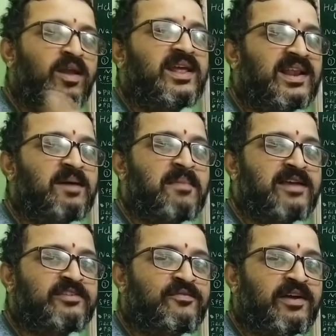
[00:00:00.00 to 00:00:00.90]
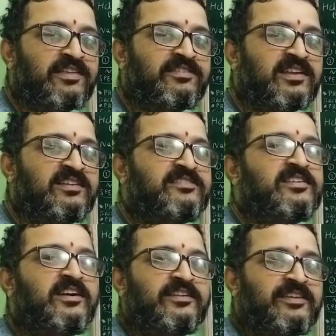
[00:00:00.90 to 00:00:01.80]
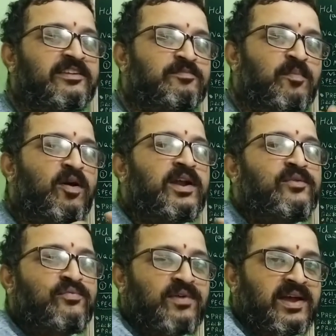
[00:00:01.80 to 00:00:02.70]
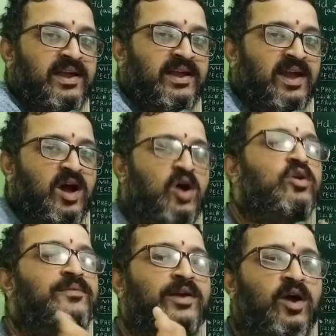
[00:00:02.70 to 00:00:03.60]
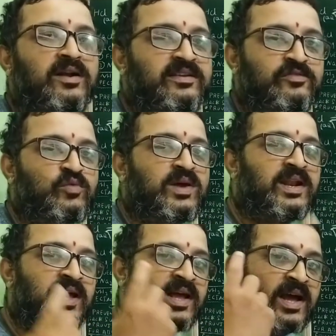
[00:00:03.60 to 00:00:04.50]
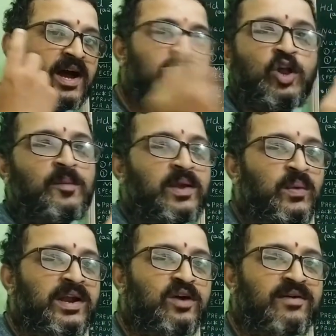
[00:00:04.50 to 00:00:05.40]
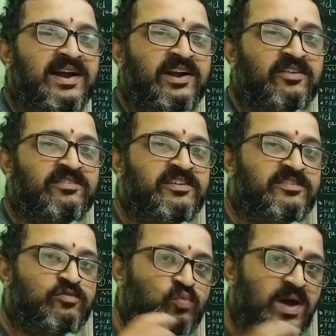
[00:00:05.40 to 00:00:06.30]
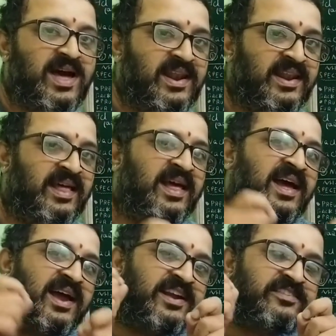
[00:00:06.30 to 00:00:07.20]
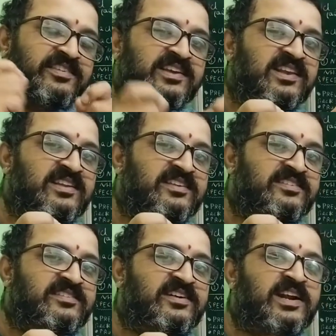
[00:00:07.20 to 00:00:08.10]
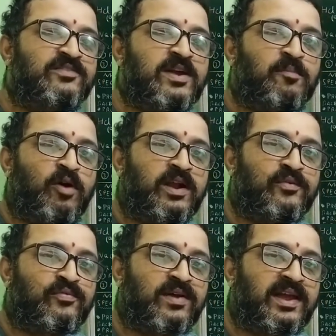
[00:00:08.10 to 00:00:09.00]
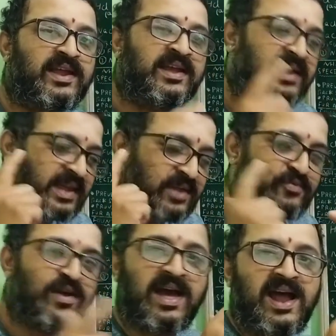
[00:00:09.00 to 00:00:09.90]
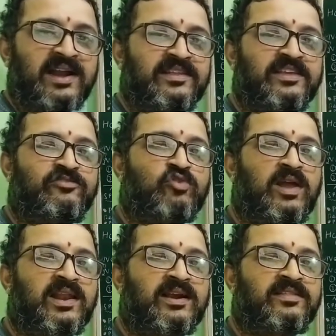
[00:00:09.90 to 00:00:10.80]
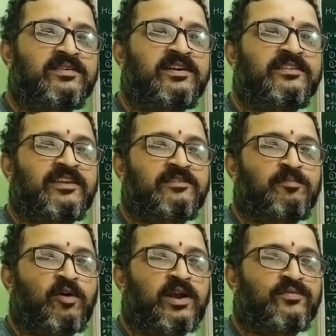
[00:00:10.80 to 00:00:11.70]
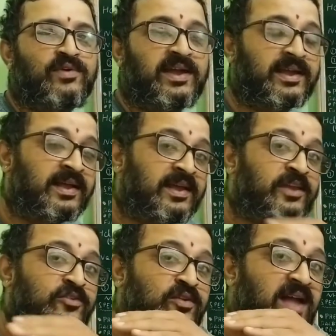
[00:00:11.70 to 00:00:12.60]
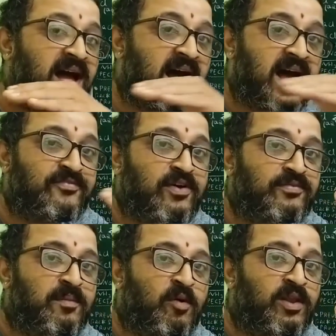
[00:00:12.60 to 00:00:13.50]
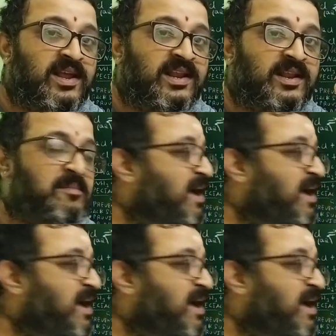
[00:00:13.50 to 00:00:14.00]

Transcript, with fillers: molecular mass of HCl is 36.5. How do we got this one? Atomic weight of hydrogen is 1 and Cl is 35.5. If we add these two, I'll get 36.5. So the half of the molecular